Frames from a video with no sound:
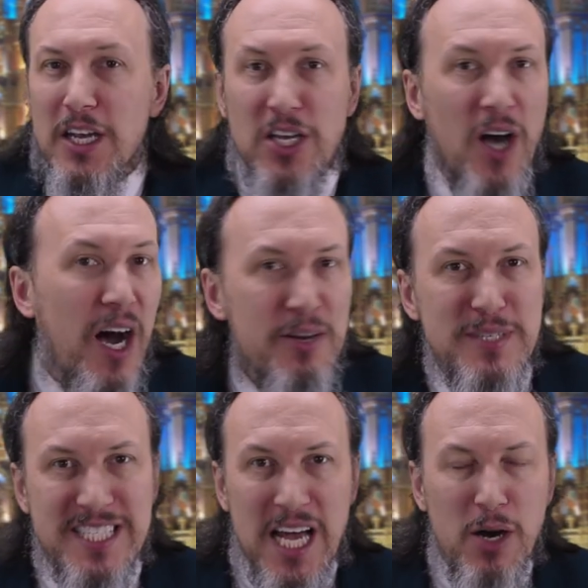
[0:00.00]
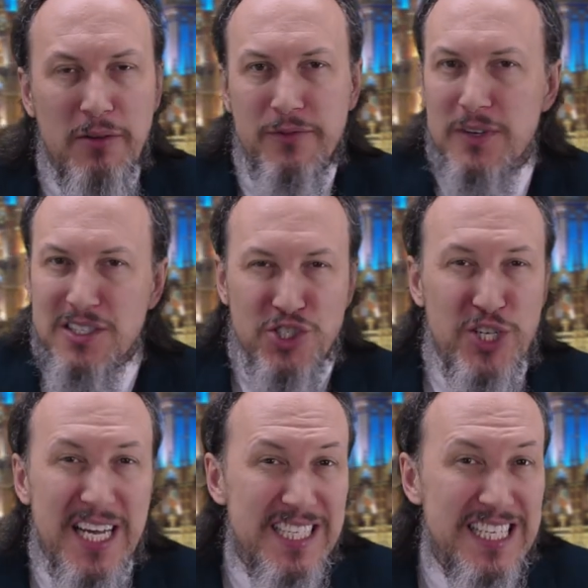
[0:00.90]
God Himself,
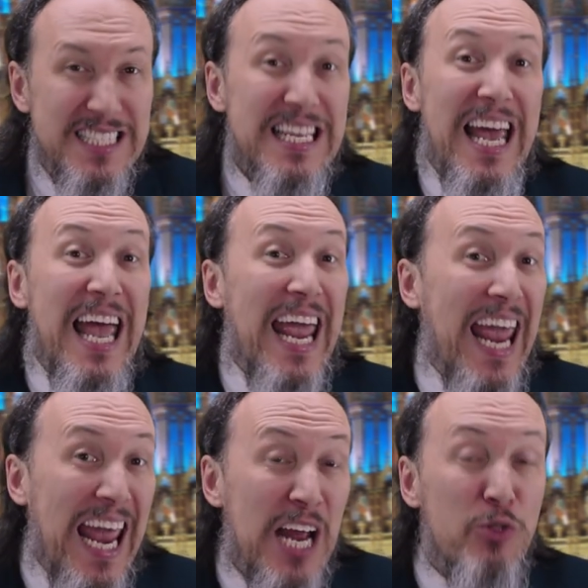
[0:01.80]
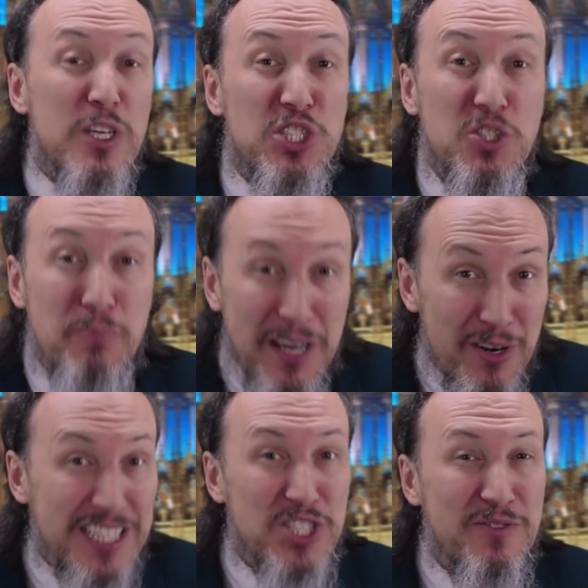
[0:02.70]
Jesus, and the
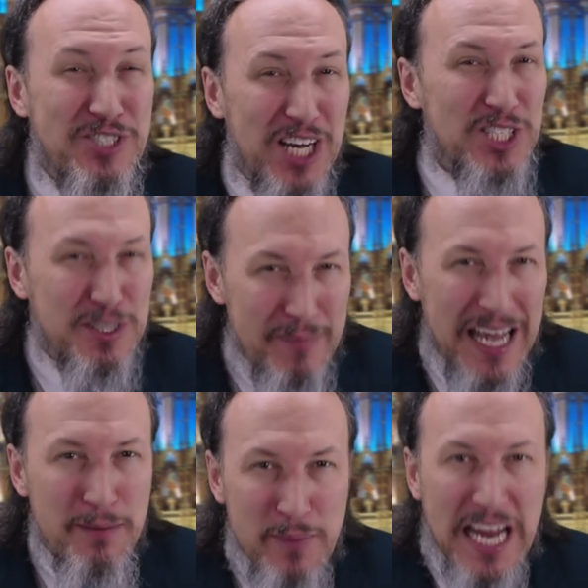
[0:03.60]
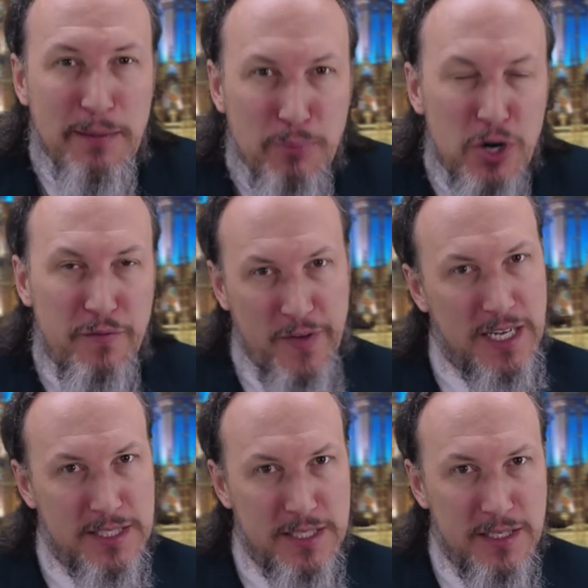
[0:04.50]
spirits of just men made
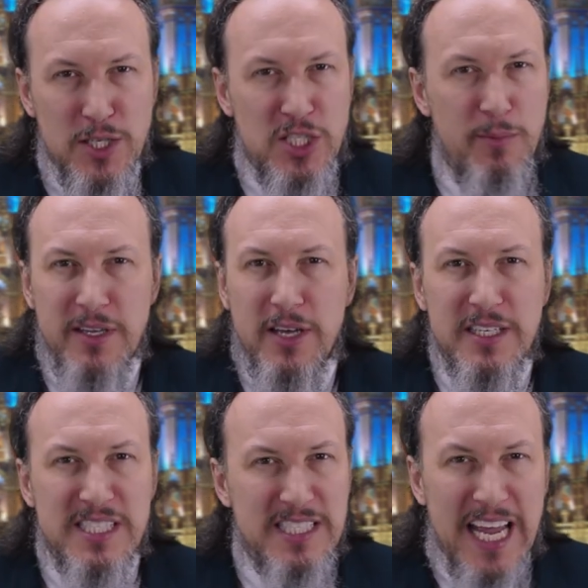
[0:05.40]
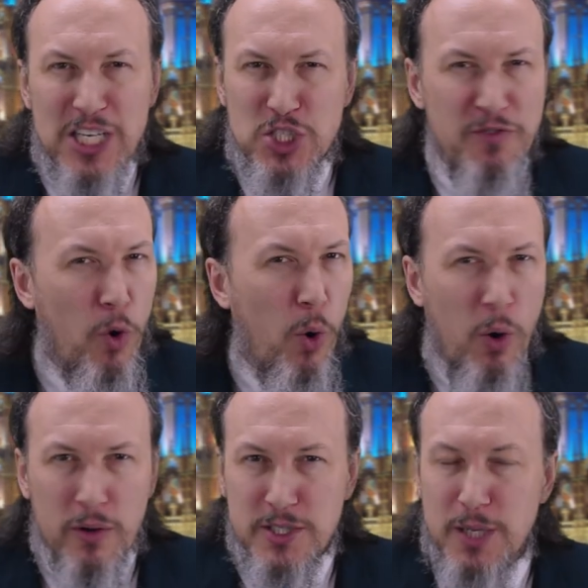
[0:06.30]
perfect. Some of the saints of
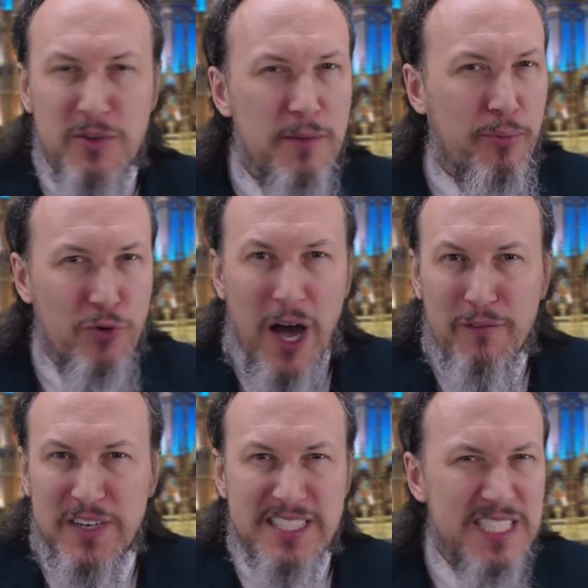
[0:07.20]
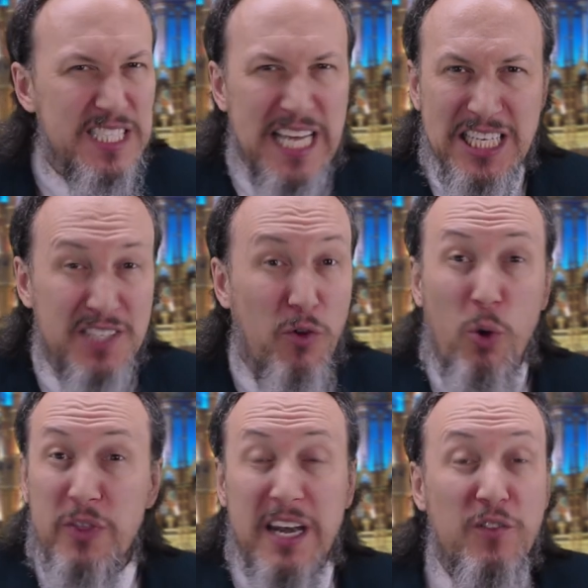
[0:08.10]
old, some of the prophets and saints of
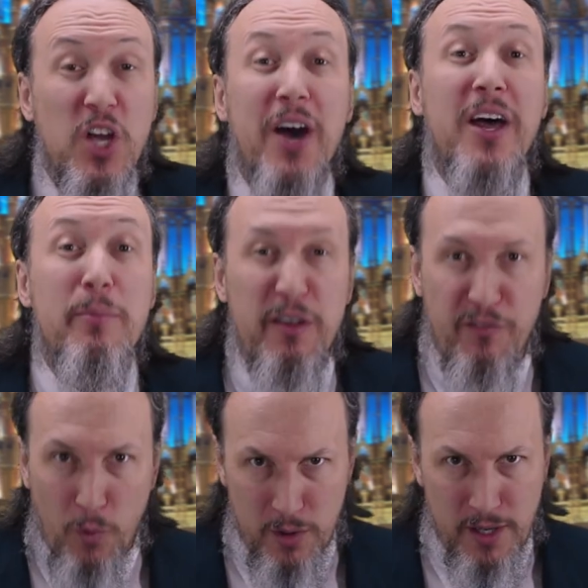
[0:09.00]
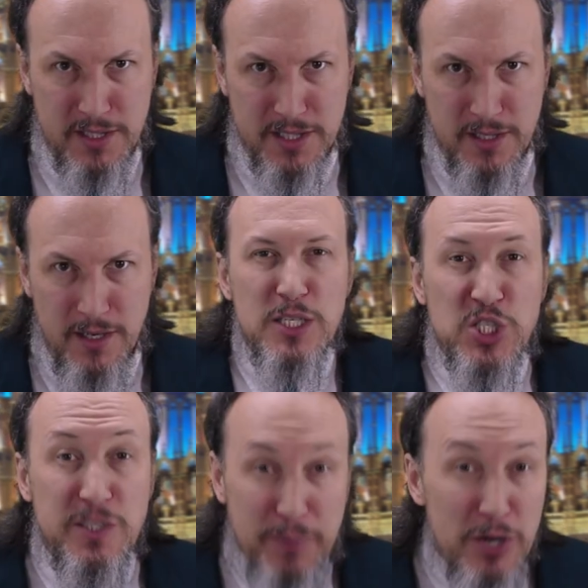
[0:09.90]
old that have gone on before us.
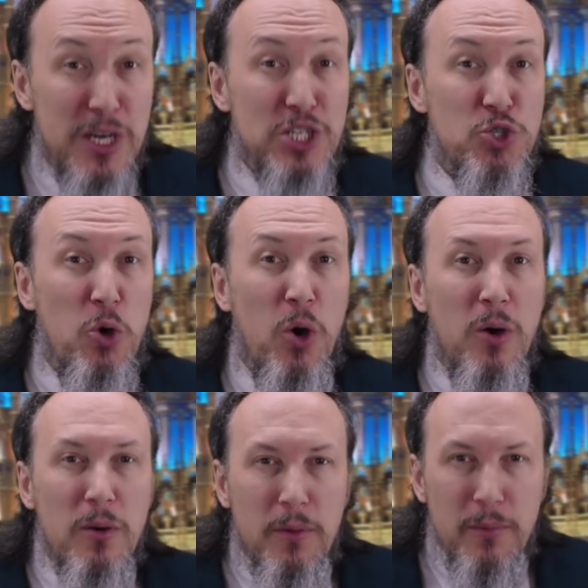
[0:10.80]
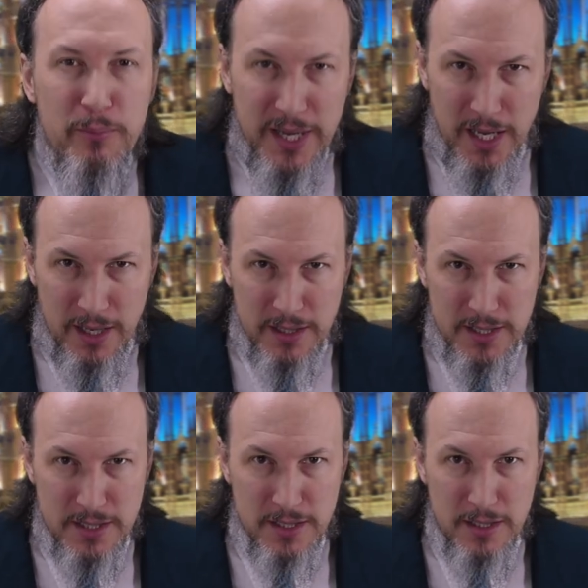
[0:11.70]
Spiritual
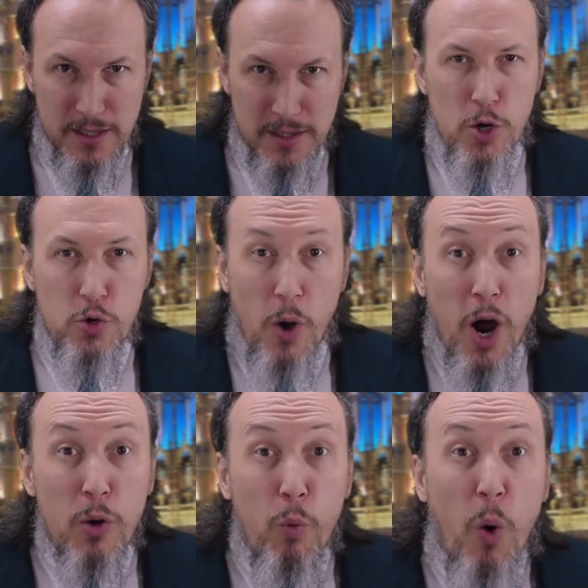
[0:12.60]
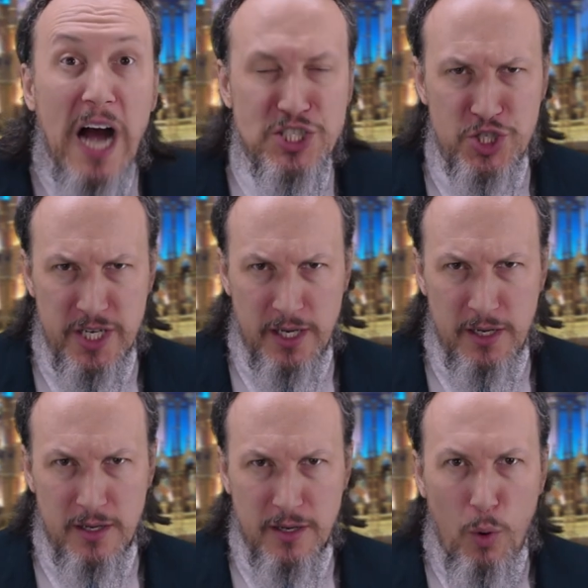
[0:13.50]
beings who are watching,
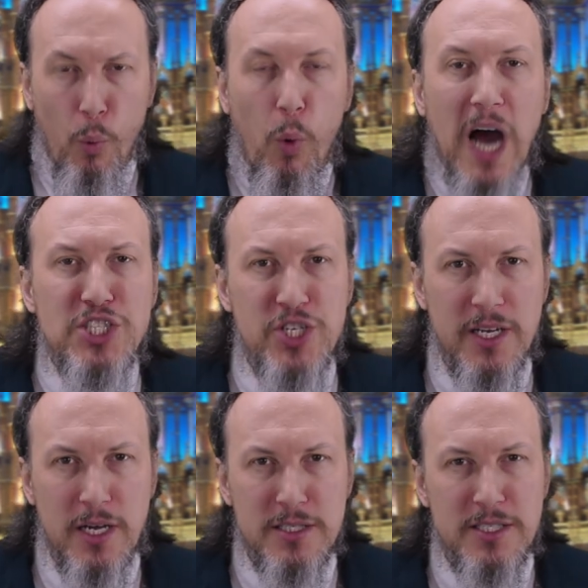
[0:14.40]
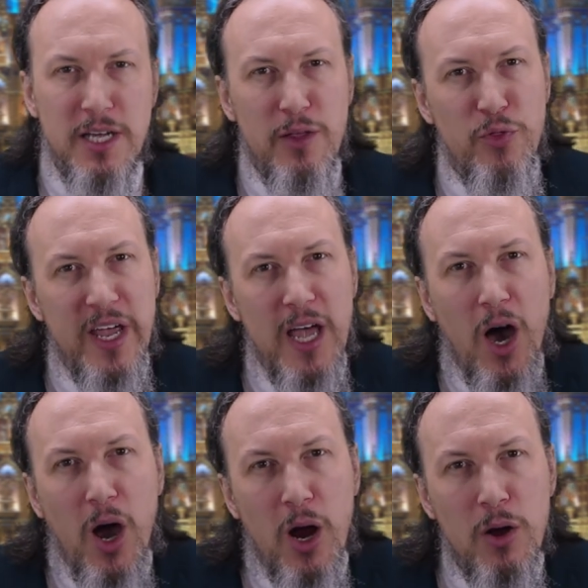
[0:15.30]
watching us. They
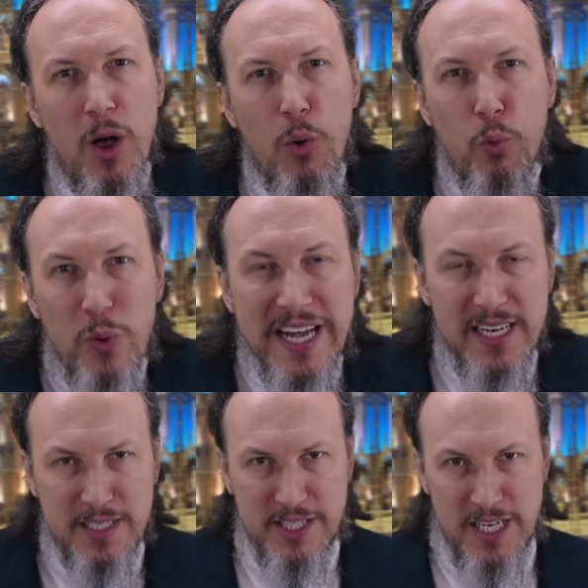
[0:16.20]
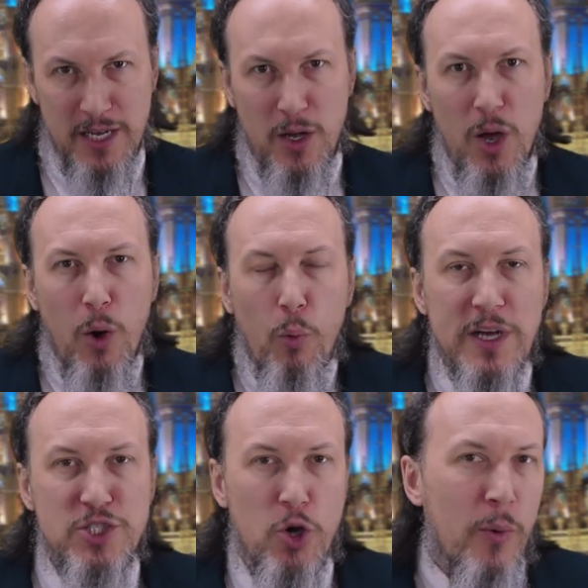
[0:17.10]
are witnessing
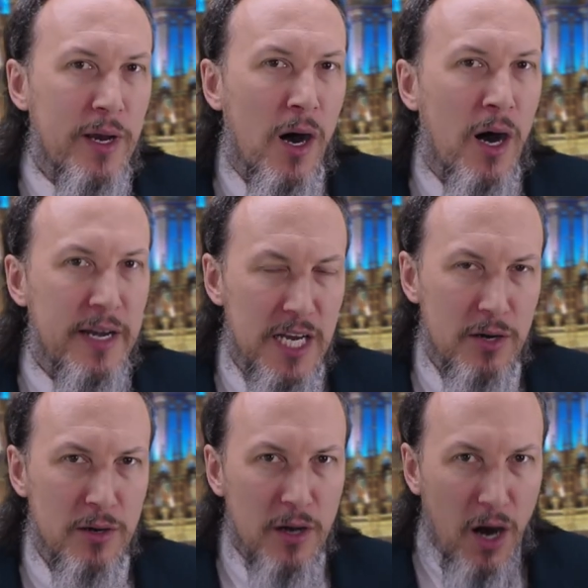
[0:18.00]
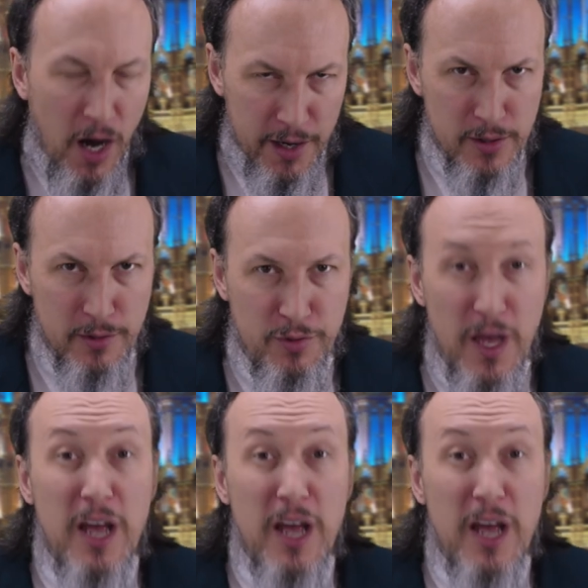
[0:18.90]
what's going on here on earth.